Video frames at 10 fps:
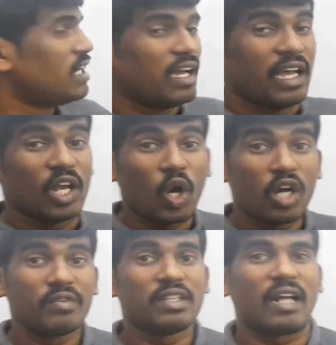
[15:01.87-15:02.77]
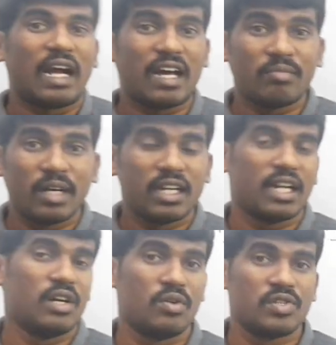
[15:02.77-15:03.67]
along with carbon and
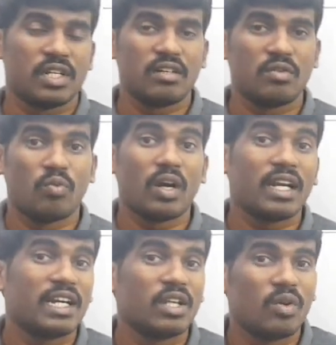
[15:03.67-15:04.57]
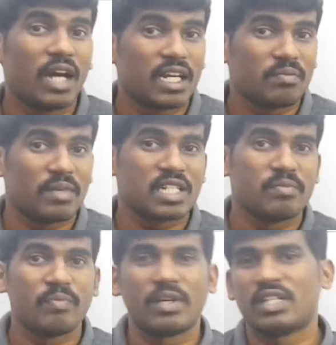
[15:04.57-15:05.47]
hydrogen, one heteroatom must
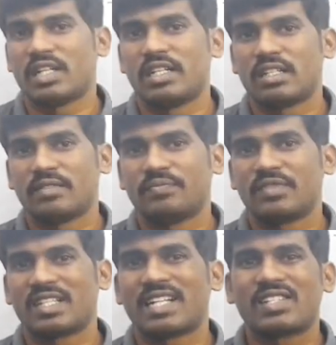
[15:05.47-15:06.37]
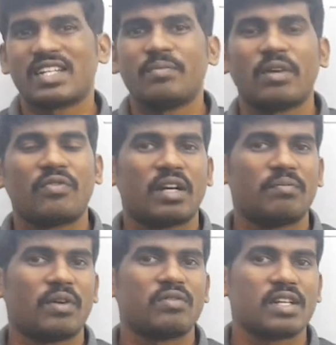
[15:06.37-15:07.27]
be present. Such type of
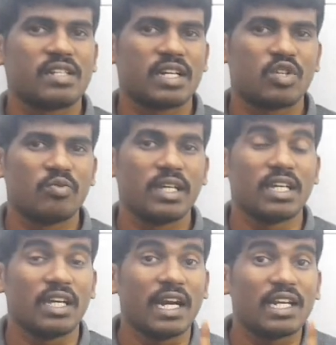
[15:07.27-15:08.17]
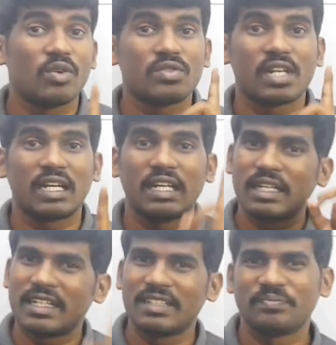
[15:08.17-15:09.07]
compounds are said to be
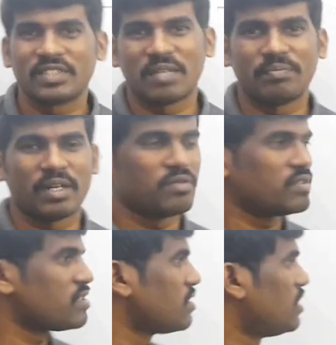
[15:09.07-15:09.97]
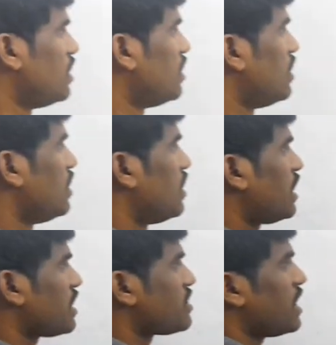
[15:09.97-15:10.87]
heterocyclic compounds.
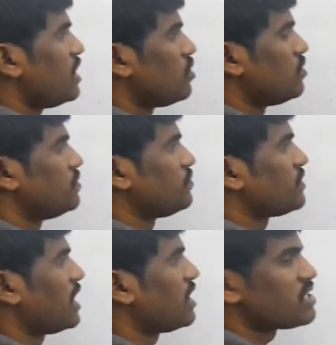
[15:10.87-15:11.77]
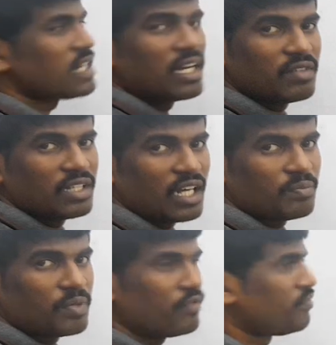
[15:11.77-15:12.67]
Let us try to understand with the
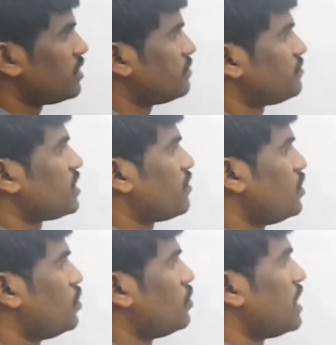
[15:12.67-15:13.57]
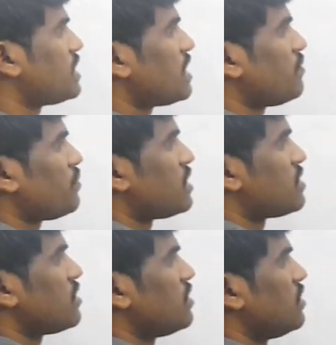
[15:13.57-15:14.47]
help of few examples.